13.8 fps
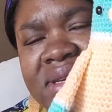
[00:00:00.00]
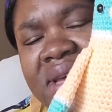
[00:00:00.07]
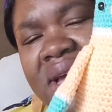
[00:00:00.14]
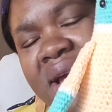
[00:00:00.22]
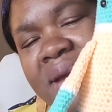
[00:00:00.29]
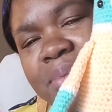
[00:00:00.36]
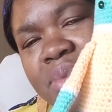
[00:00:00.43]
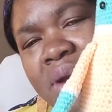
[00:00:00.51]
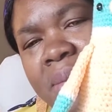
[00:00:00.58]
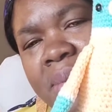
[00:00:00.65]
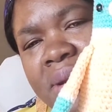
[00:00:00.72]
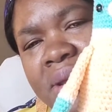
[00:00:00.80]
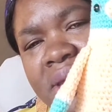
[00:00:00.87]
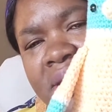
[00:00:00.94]
I
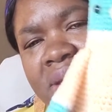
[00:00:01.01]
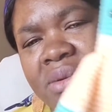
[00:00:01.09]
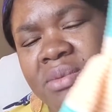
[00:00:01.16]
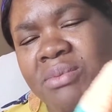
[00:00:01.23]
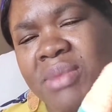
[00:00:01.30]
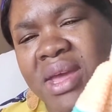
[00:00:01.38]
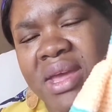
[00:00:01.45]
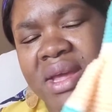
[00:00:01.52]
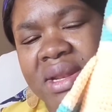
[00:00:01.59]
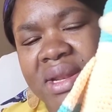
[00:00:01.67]
probably make it